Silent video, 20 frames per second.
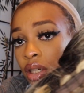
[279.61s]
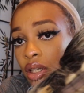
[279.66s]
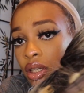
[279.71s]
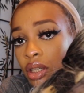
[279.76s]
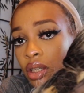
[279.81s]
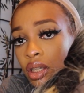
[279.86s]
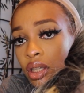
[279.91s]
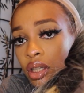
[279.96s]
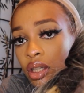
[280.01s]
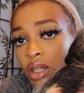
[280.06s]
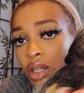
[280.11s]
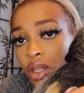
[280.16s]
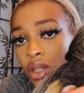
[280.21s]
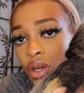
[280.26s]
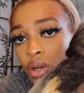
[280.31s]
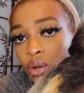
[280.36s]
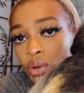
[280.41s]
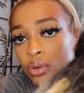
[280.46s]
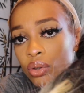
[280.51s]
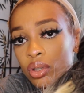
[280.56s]
can see
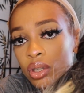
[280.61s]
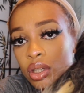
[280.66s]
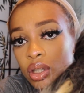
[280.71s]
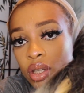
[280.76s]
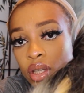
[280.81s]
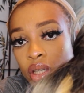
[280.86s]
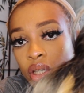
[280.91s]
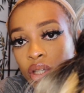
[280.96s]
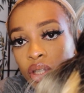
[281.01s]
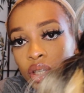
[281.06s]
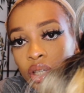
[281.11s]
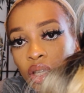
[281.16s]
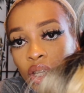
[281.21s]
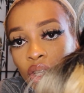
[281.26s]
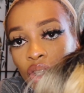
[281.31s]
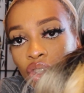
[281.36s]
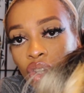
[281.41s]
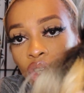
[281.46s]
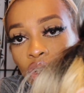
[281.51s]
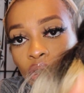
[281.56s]
those. These are the
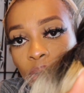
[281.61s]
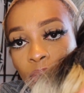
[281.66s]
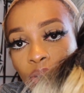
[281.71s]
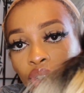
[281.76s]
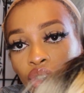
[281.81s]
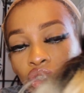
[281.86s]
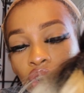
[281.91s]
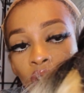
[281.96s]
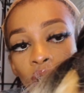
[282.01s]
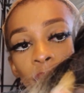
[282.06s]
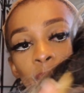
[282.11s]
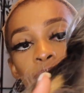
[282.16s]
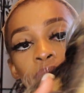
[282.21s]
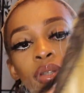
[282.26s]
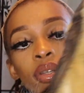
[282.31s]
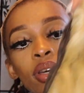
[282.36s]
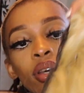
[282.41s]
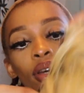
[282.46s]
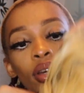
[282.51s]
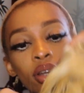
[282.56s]
adjustable straps.